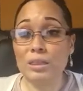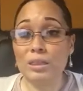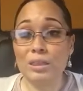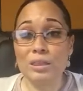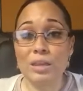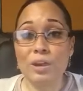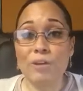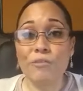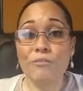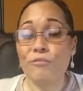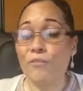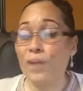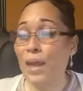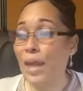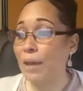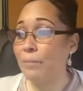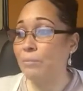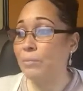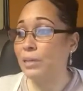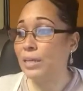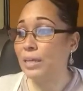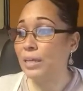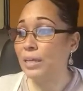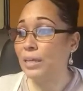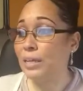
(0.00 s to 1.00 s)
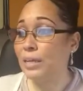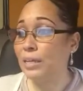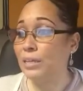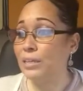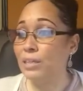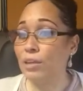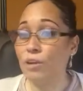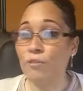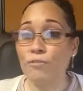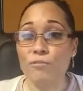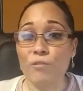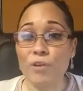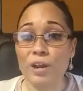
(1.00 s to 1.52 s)
their family,
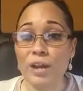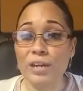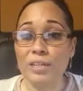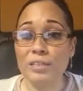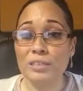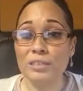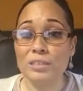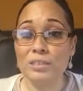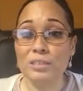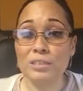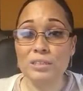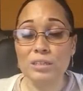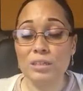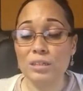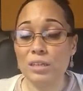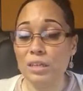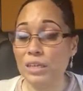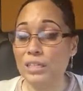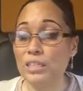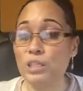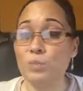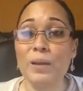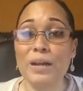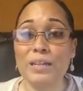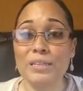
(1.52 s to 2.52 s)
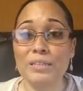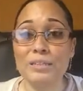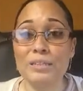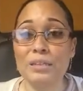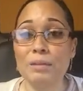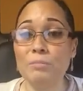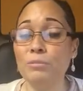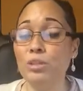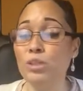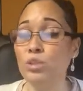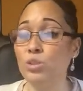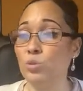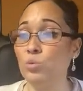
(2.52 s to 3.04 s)
their friends expected
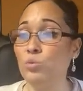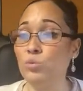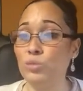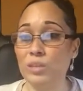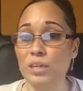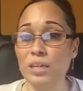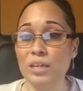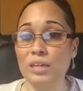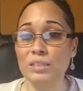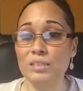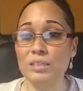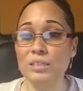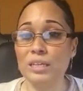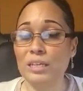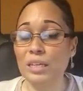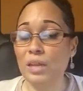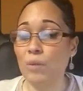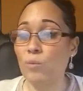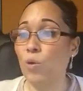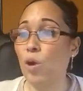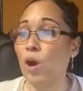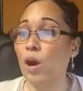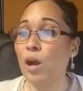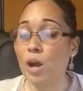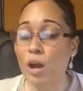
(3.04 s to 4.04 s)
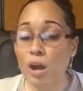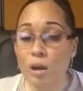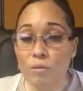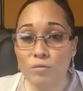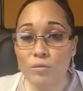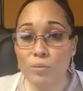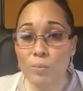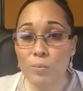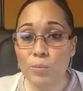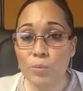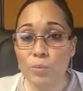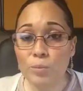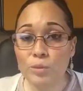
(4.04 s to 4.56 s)
them to do things that they were
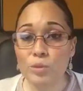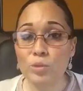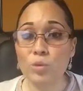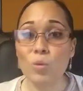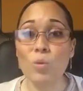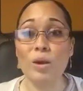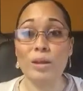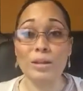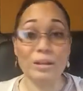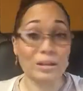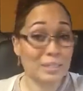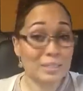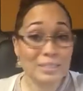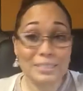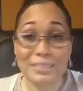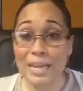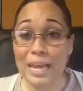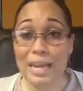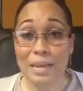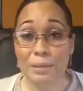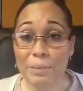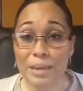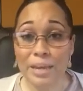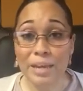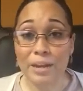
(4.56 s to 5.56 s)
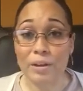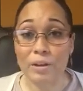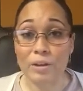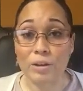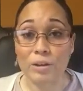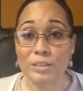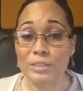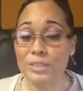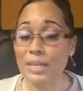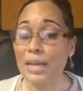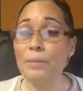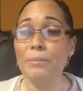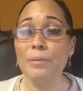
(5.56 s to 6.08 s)
uncomfortable with doing. Same here.
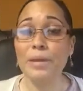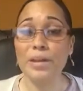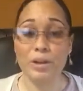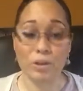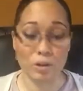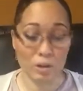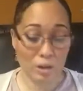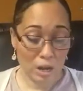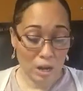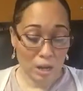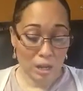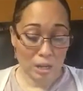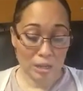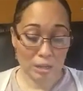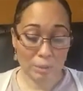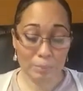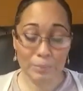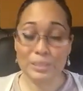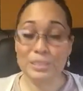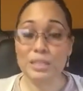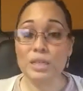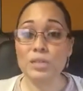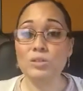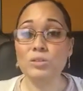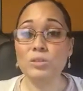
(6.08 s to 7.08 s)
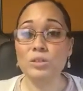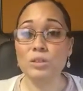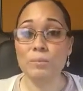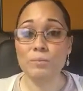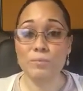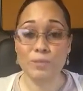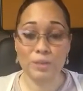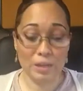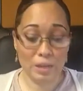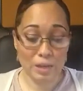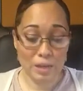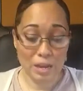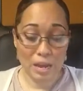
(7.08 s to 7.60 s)
Same here. Let me tell you
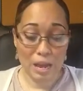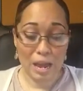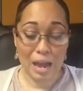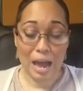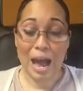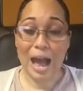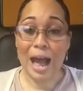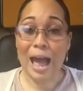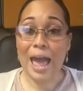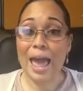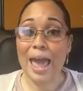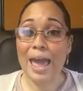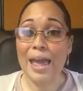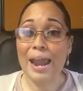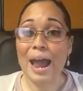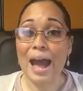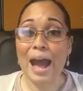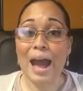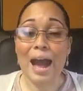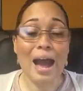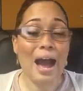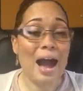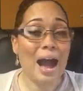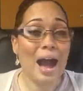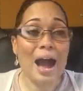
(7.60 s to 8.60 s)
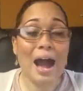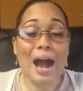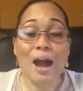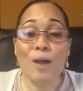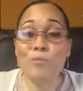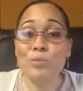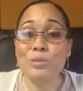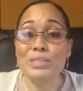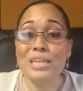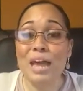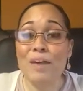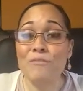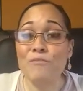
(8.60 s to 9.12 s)
something. I had I, I, I
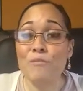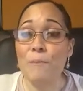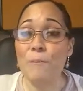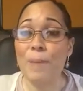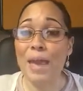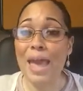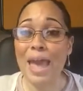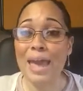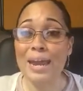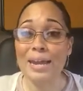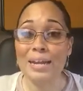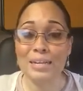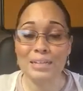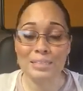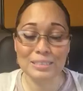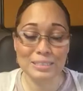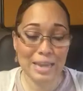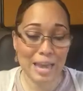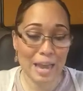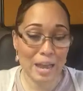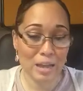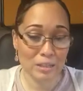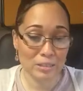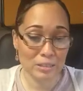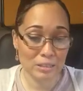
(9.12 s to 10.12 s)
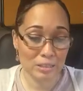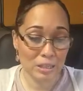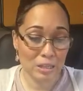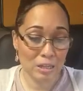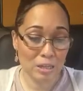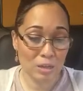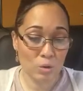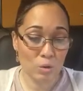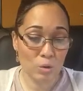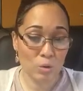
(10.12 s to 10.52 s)
was having panic attacks